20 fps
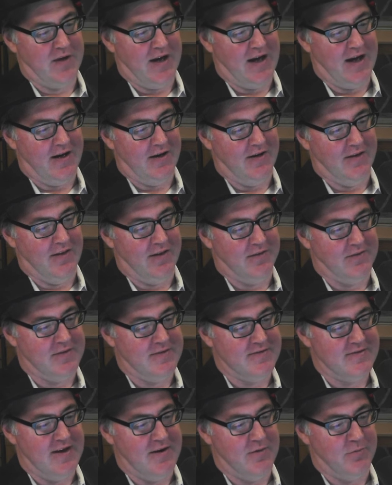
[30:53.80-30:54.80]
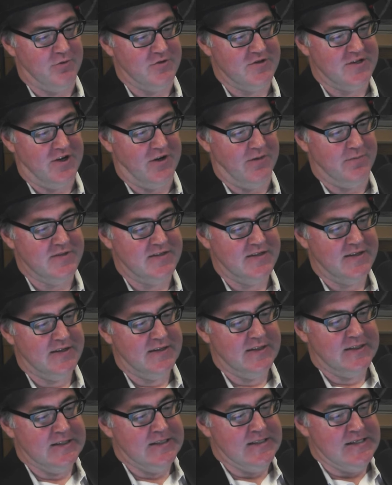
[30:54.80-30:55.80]
the, like the terrible jobs.
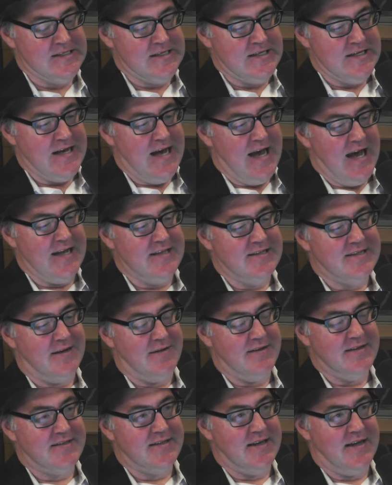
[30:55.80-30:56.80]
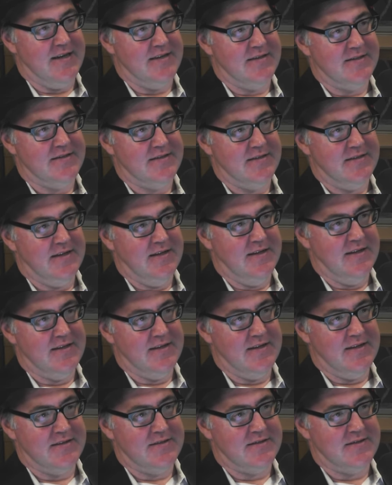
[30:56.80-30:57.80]
And so he says, he
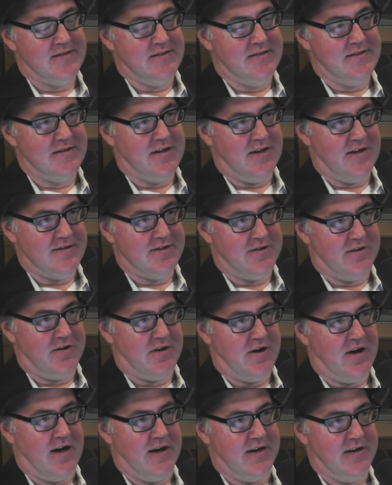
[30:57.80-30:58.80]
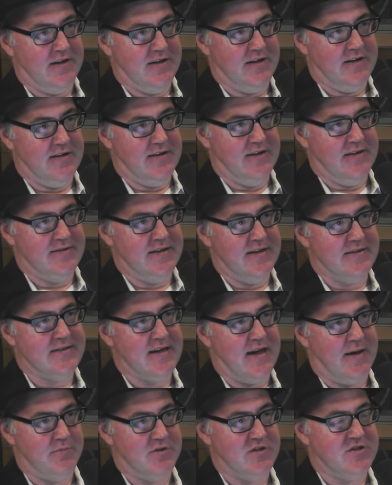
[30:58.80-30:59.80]
thinks this guy's all right. He says,
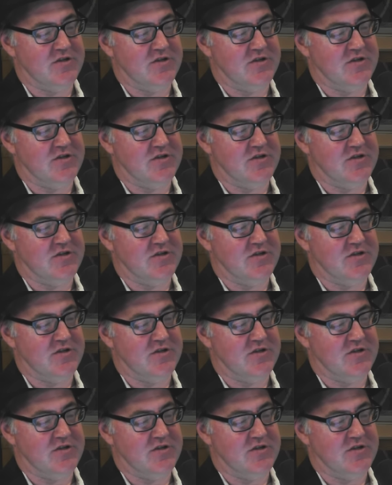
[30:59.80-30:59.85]
come to